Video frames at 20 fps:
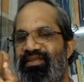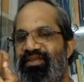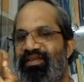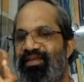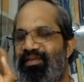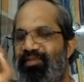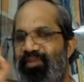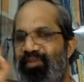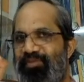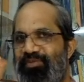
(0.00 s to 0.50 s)

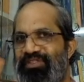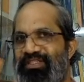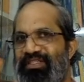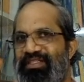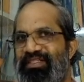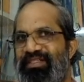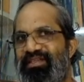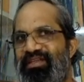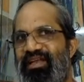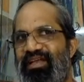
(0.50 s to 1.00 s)
A
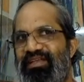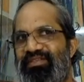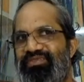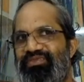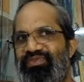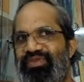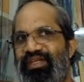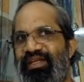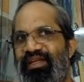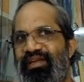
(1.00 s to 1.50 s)
proposition, as
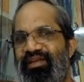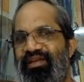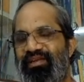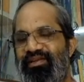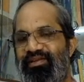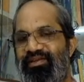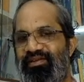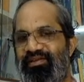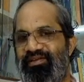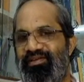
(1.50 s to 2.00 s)

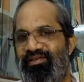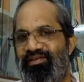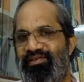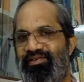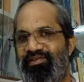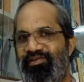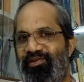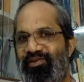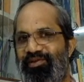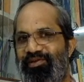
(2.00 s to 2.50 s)
we
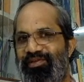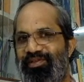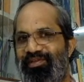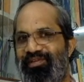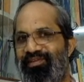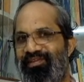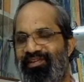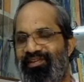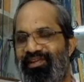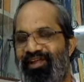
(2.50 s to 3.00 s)
told,
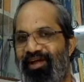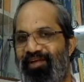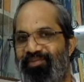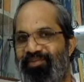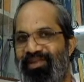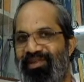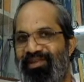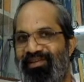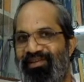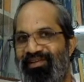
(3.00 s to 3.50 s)
Ram
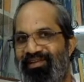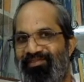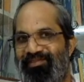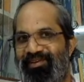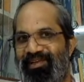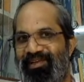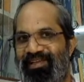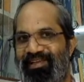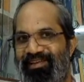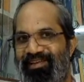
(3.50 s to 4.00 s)
killed
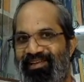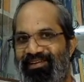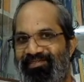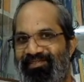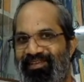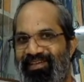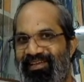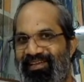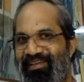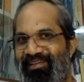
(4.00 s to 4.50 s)
Ravana and
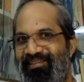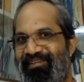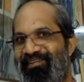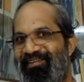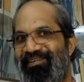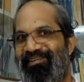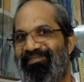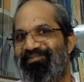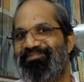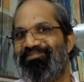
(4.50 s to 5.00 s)
Ravana killed
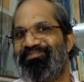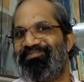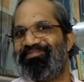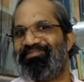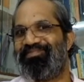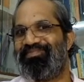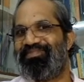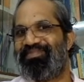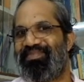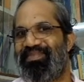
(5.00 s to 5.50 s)
Ram.
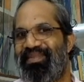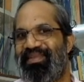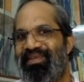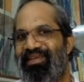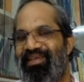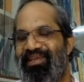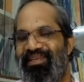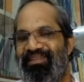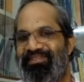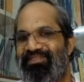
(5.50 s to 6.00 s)

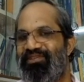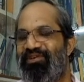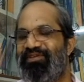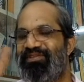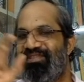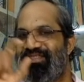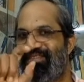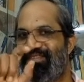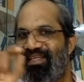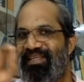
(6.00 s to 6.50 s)
It's
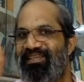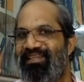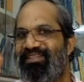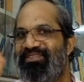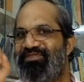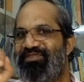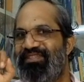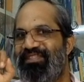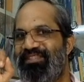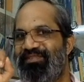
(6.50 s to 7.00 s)
not the
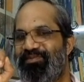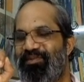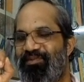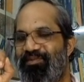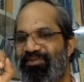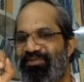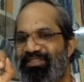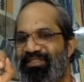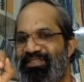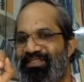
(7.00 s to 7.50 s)
sentence which is
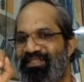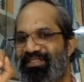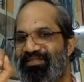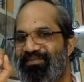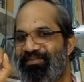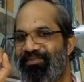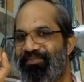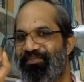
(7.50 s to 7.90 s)
proposition,